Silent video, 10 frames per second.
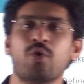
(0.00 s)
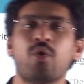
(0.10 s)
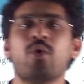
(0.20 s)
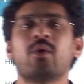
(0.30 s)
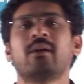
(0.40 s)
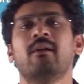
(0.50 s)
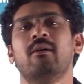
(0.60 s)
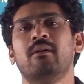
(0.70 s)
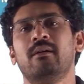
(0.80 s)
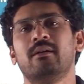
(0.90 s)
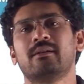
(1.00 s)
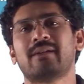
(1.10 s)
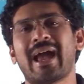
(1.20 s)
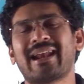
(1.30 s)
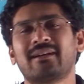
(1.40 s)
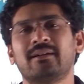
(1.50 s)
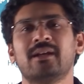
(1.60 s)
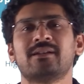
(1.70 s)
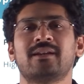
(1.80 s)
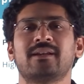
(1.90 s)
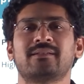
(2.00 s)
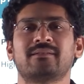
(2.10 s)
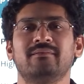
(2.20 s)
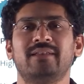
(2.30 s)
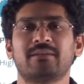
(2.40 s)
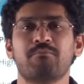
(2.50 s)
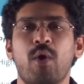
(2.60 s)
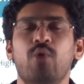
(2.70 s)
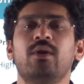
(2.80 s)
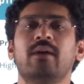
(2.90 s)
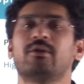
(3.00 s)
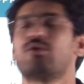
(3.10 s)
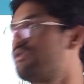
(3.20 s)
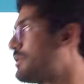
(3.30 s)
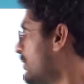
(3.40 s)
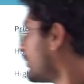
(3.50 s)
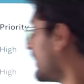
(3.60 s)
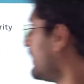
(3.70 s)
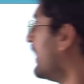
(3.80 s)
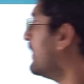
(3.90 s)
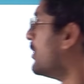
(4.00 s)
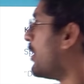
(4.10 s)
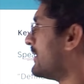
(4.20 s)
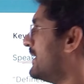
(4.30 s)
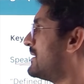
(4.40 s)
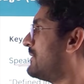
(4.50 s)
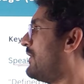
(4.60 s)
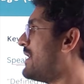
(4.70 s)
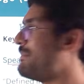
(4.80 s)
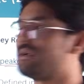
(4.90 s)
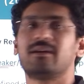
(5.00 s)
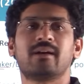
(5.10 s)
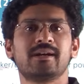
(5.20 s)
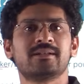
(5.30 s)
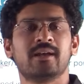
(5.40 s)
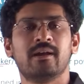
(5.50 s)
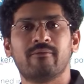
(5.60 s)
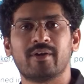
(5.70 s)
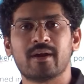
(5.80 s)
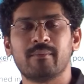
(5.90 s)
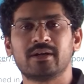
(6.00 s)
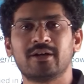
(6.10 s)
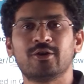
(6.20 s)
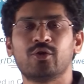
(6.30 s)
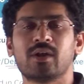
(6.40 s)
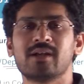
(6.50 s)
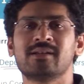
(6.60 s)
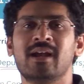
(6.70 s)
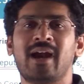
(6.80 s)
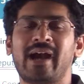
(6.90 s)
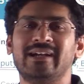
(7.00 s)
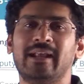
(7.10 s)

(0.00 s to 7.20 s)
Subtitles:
core characteristics that mold our constitution are this: fundamental rights, fundamental duties, and